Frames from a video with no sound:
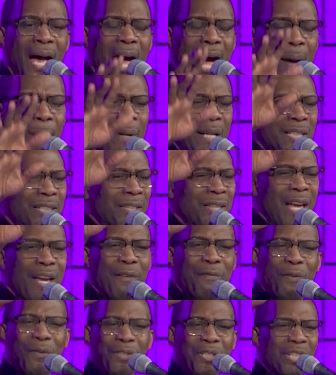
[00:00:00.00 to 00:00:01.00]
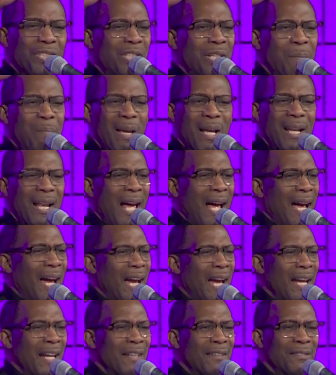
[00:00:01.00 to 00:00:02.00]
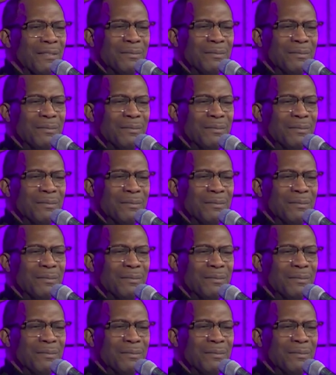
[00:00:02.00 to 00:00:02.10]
How many thankful just to be alive?